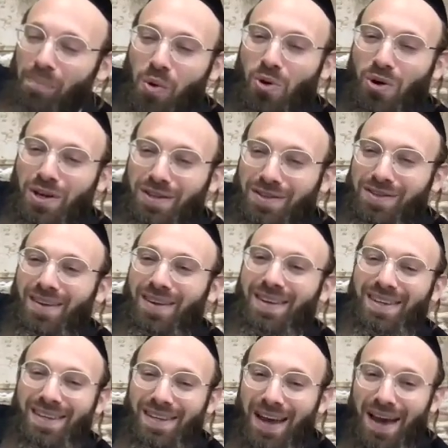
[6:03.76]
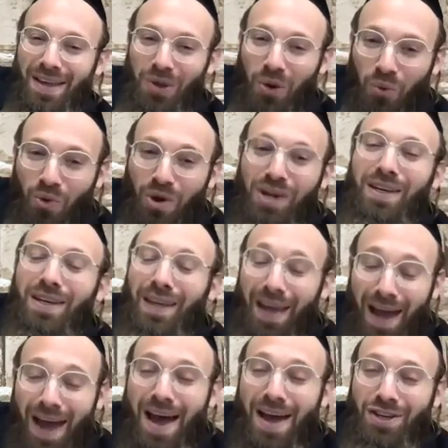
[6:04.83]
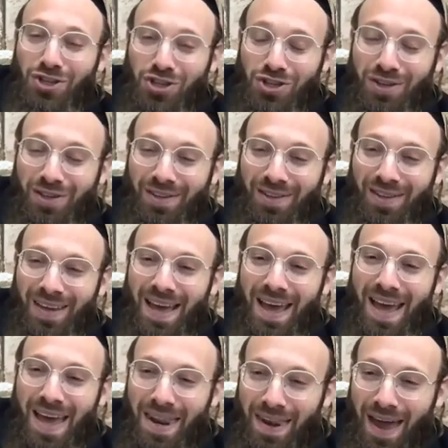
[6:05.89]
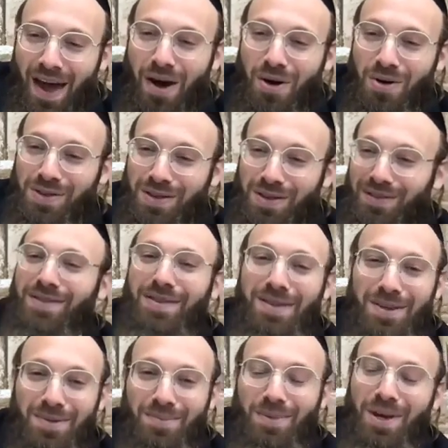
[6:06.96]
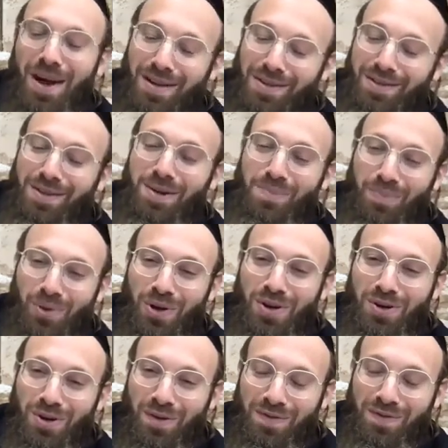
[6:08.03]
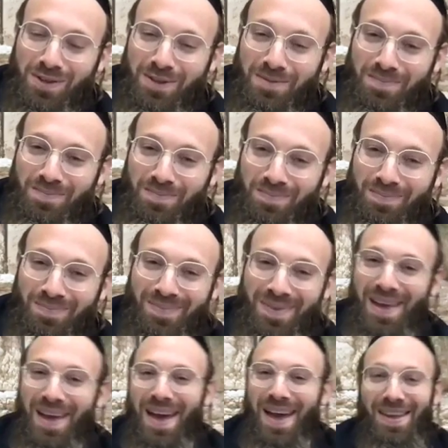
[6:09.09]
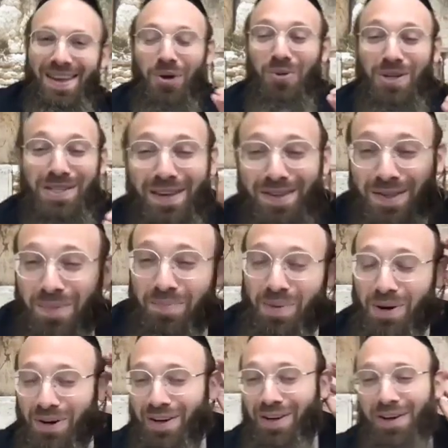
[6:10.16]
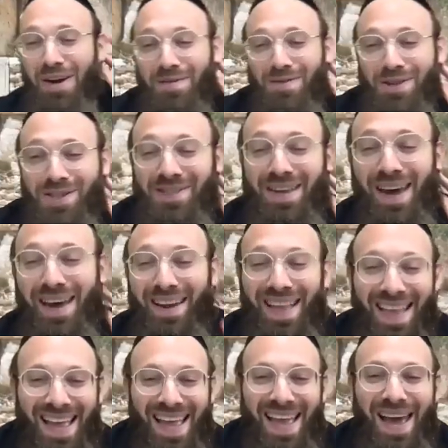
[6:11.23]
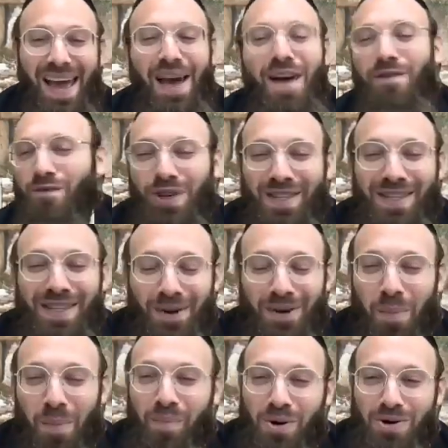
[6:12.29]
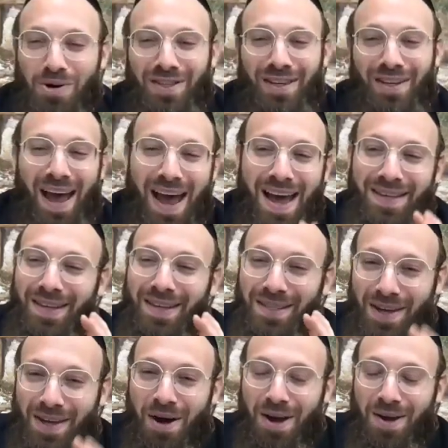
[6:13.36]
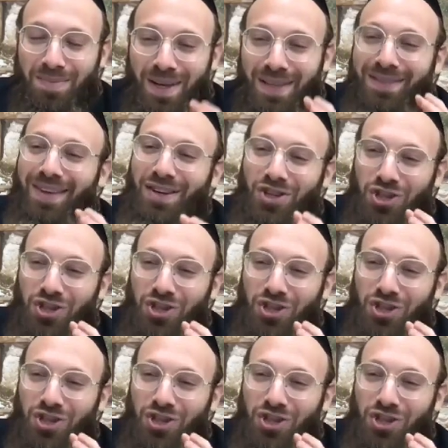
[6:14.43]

point, he had the winning catch. And now this team got to the playoffs. And you know, it says in Perek Tzadi Alef that every single person has a time that they